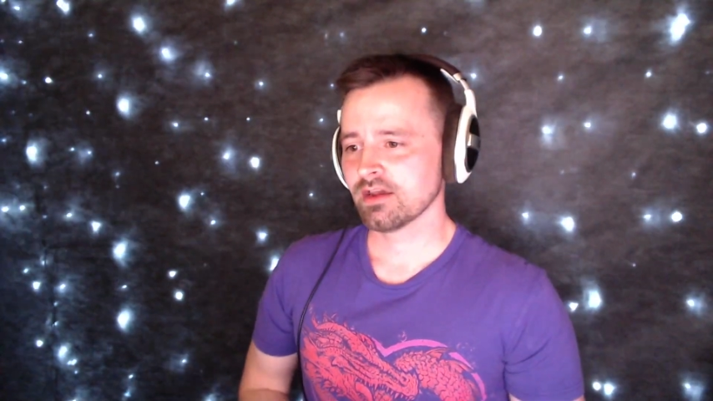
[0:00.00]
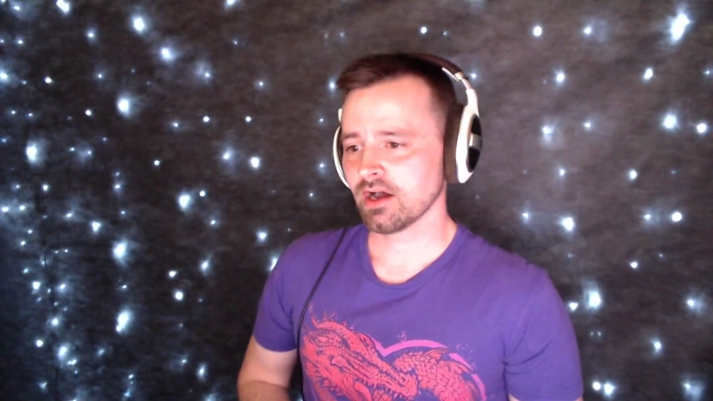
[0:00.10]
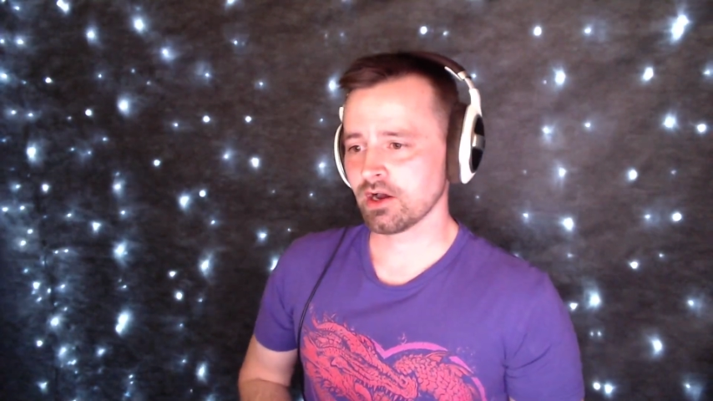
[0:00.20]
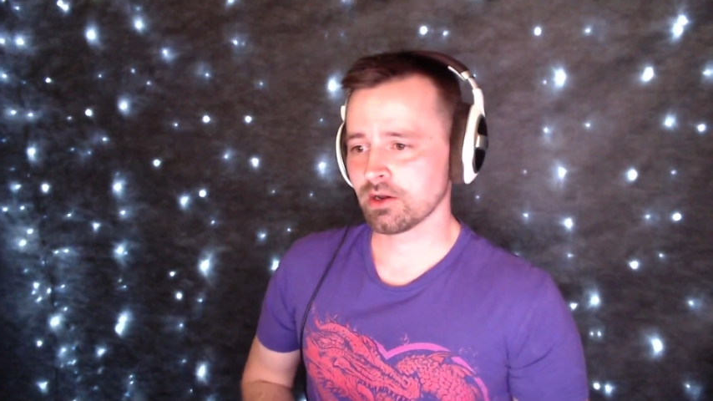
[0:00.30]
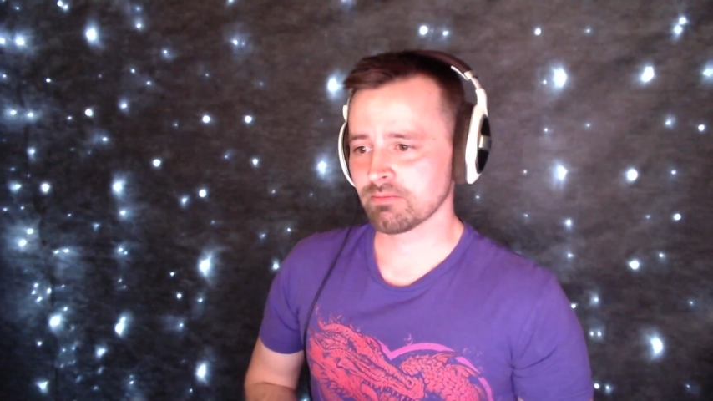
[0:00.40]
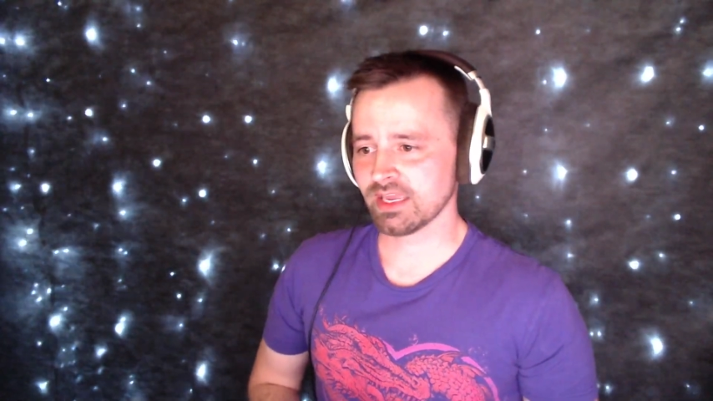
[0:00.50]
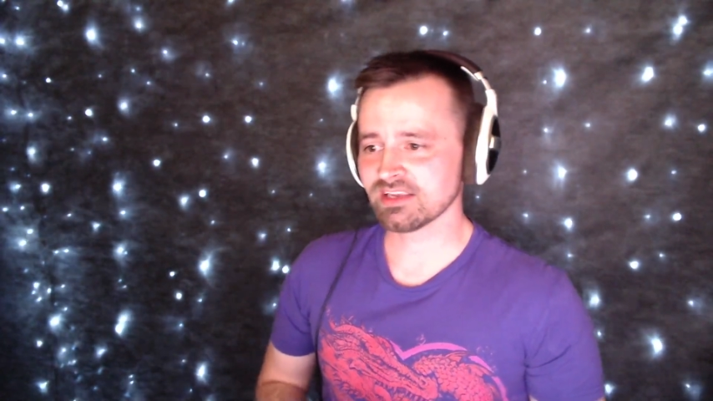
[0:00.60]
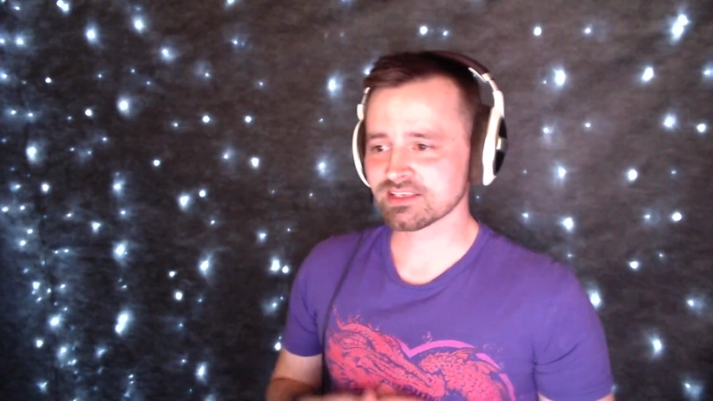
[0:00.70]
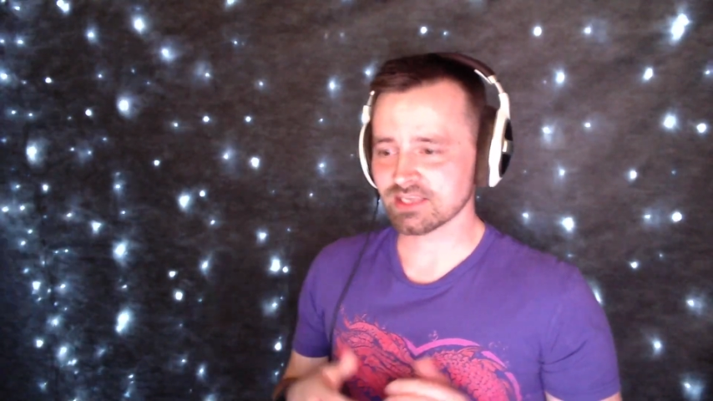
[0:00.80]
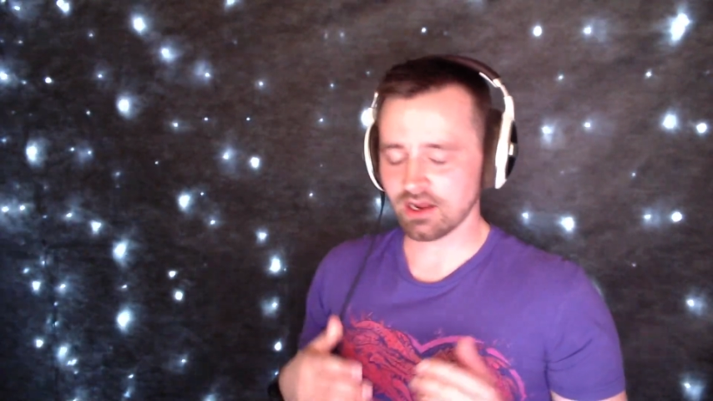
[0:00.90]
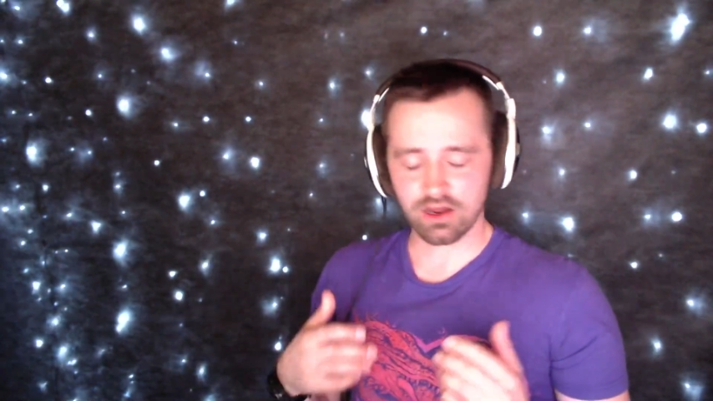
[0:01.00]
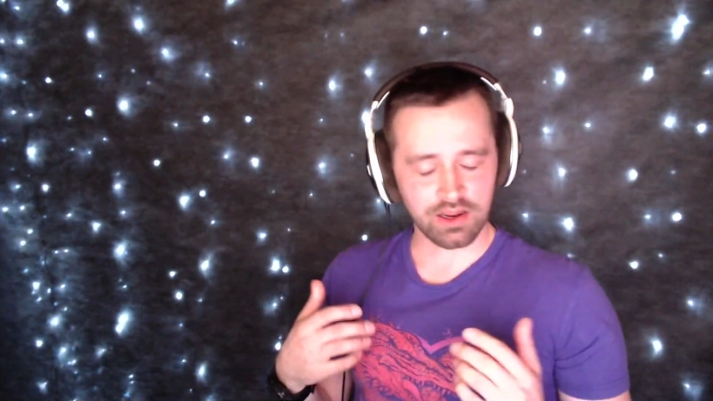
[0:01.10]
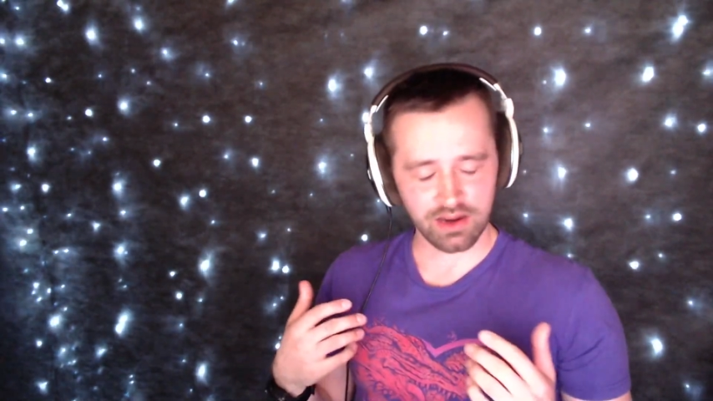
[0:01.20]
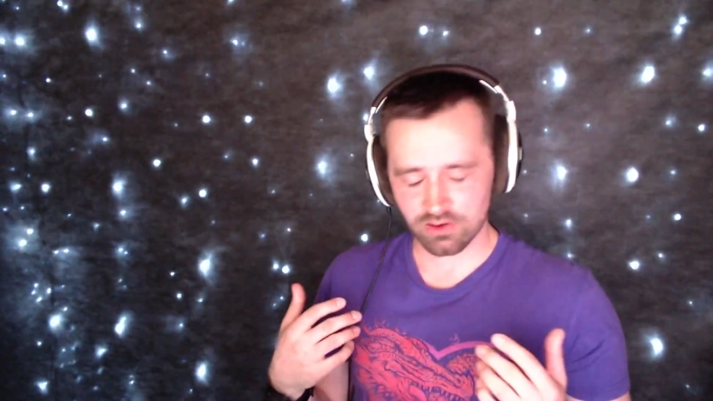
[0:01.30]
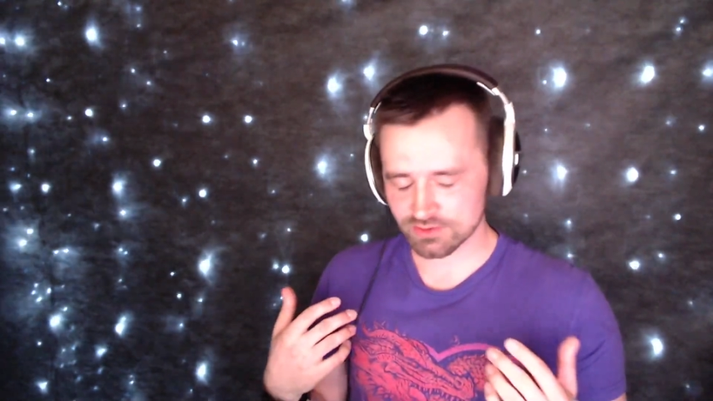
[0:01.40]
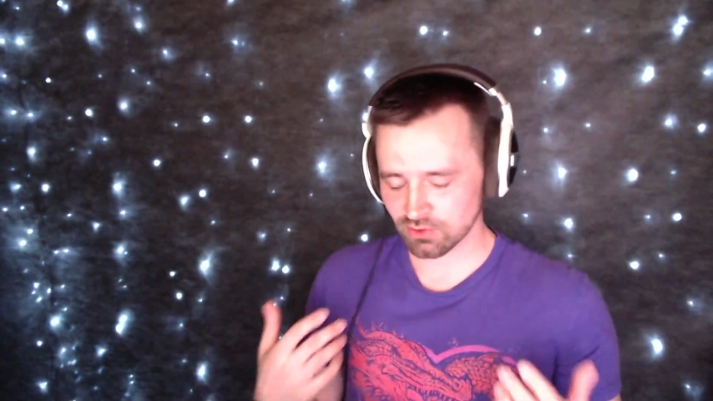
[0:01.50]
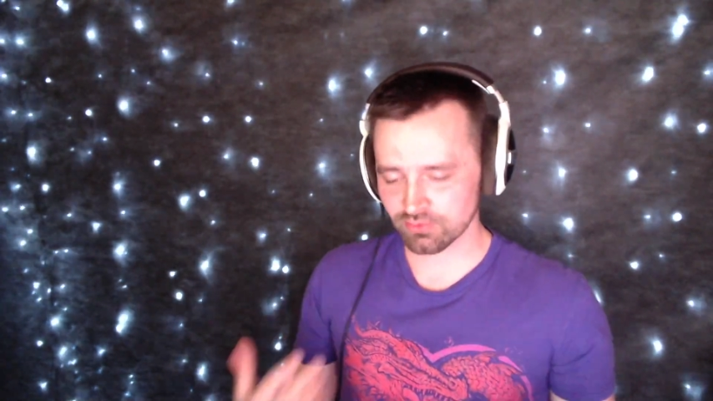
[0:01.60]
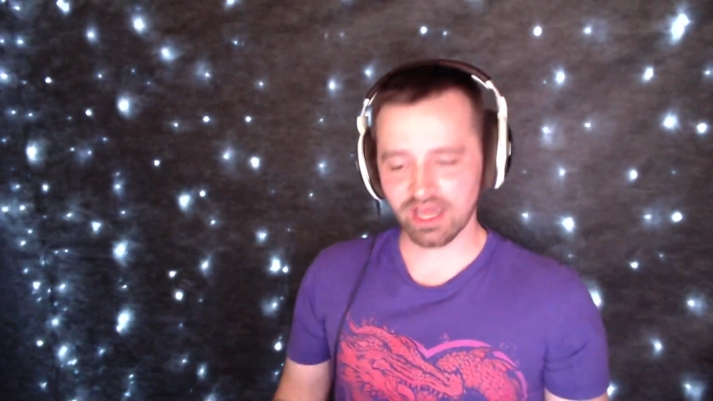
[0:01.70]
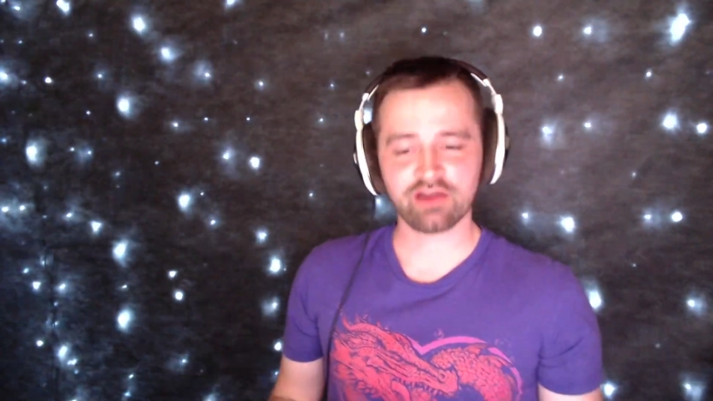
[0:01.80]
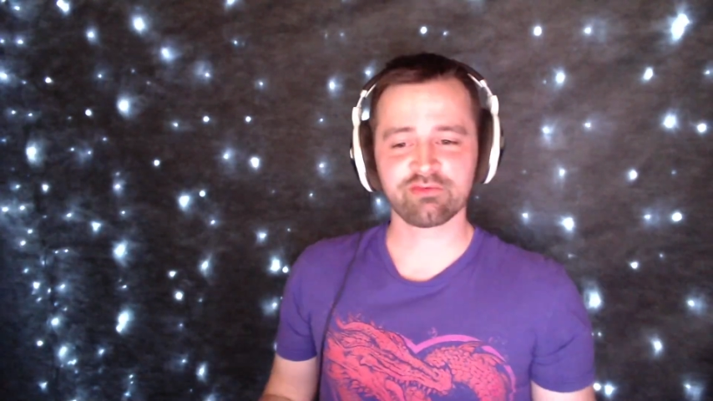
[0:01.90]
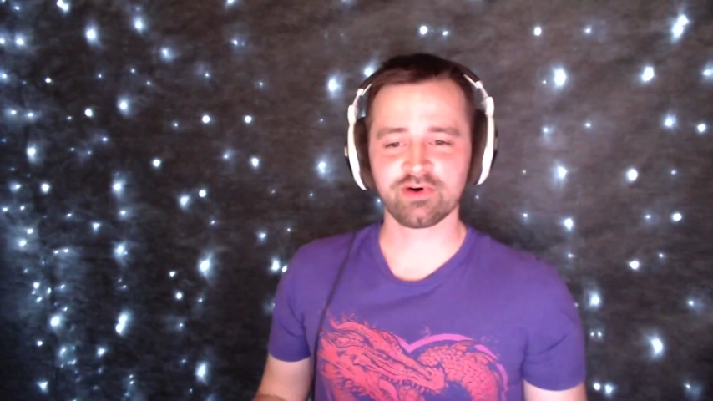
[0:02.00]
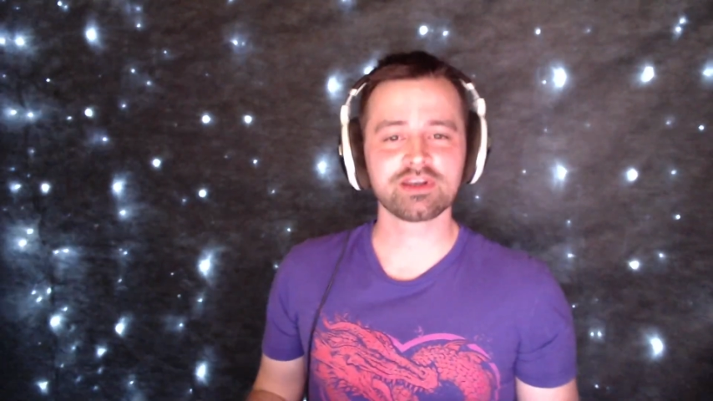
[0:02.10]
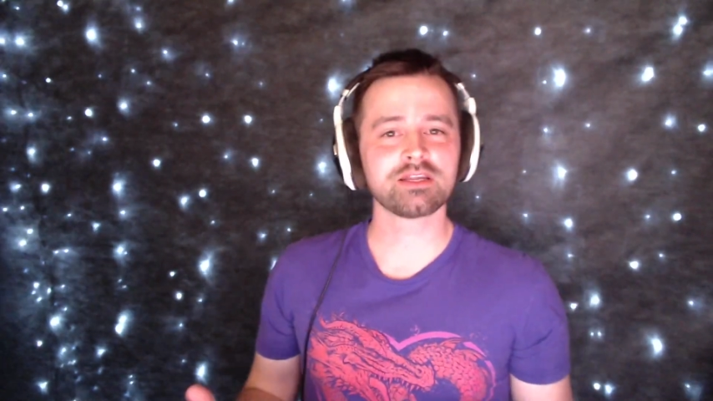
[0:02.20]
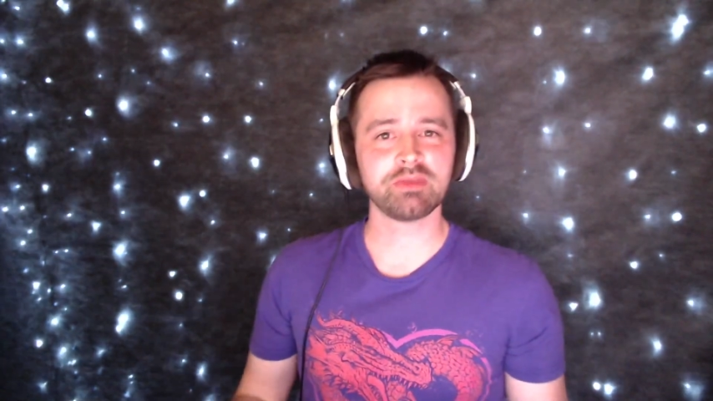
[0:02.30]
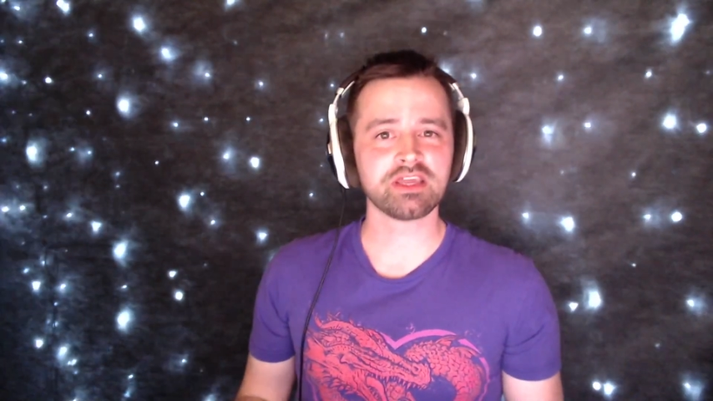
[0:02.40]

It is also not fun to be